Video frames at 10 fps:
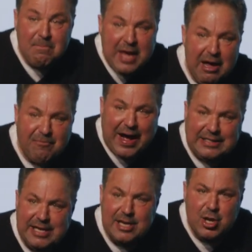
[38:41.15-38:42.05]
if I
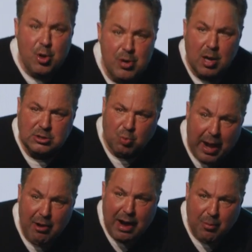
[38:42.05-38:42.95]
didn't, who knows
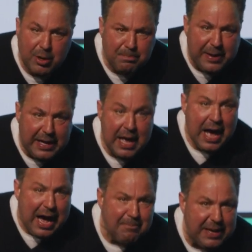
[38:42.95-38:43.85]
where I would be?
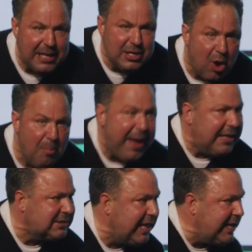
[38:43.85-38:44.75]
I'd be in no
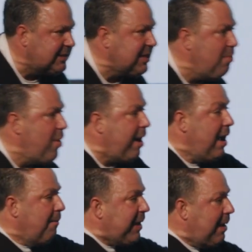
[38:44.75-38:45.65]
man's land somewhere.
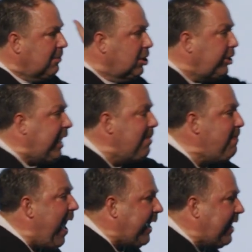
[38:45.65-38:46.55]
But I'm looking
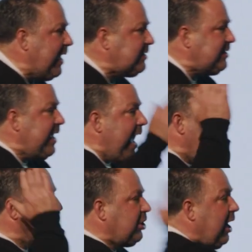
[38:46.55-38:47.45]
back and I see how
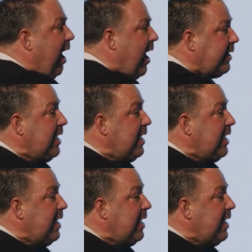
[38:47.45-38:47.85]
God